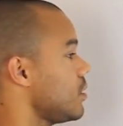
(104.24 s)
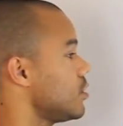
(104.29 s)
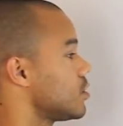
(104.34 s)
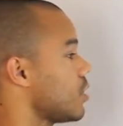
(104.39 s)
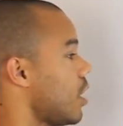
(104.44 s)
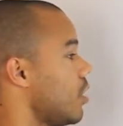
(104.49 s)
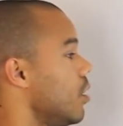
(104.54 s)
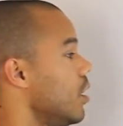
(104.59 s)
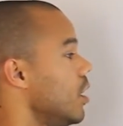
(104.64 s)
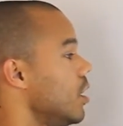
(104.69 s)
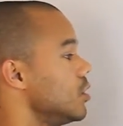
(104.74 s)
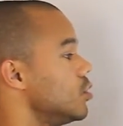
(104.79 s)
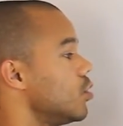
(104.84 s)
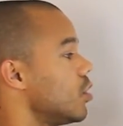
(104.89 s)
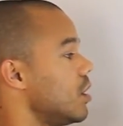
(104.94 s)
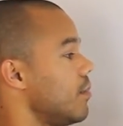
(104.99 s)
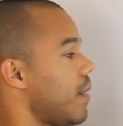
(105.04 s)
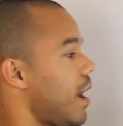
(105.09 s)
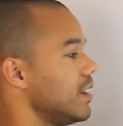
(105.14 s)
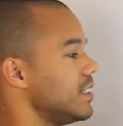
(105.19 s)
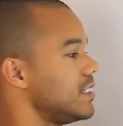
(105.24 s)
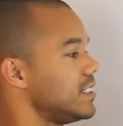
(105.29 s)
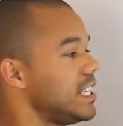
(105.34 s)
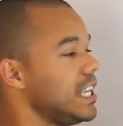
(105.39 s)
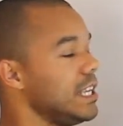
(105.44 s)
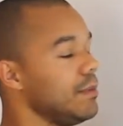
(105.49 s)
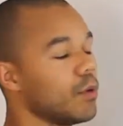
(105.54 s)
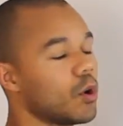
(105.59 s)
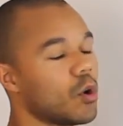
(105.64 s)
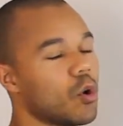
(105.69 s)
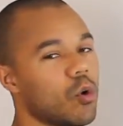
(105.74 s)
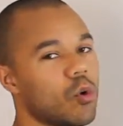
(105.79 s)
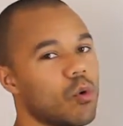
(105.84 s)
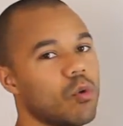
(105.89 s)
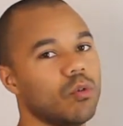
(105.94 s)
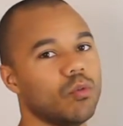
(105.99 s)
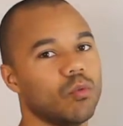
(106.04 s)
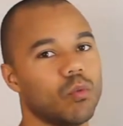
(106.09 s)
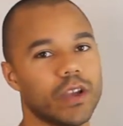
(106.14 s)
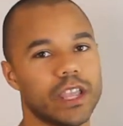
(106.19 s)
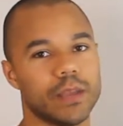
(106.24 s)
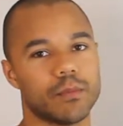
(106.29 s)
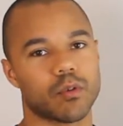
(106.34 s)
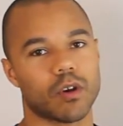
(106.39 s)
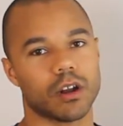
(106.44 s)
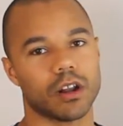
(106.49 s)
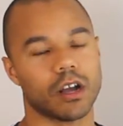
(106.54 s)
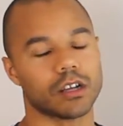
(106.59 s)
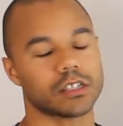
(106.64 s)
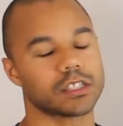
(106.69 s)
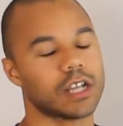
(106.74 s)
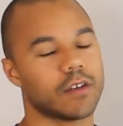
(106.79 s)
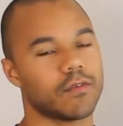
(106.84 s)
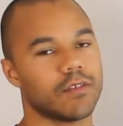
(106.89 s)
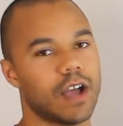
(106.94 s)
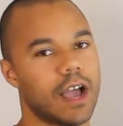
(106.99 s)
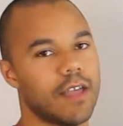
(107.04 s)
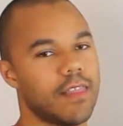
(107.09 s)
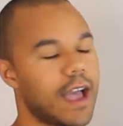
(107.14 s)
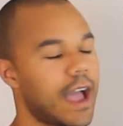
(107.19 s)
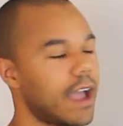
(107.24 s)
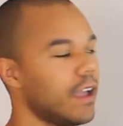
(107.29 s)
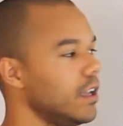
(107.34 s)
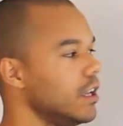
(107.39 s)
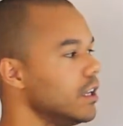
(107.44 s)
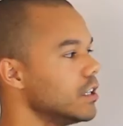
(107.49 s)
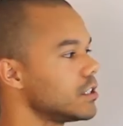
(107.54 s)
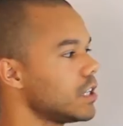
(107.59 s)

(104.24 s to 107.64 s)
So talking about cheap corn, wheat products, stuff like that,